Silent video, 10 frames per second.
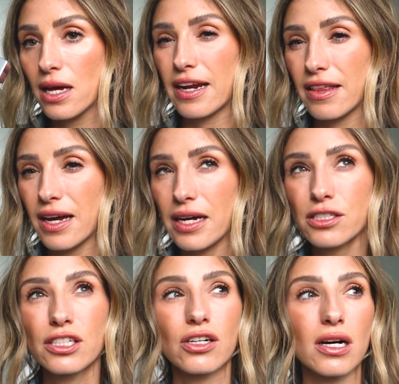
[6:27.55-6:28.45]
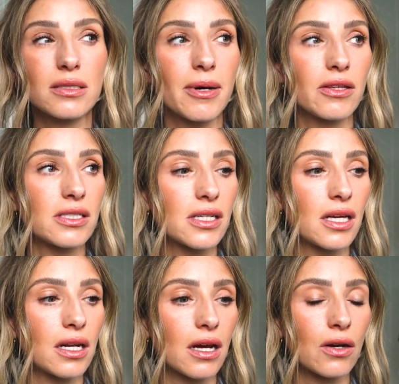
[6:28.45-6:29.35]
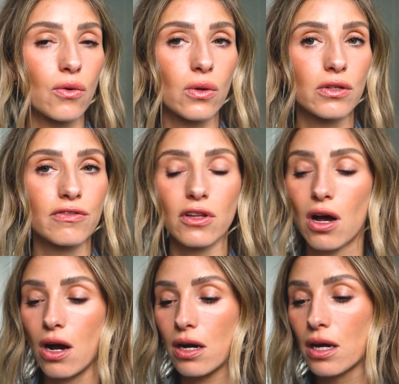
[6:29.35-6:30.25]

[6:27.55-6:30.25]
and I think I actually talked about this in an old vlog,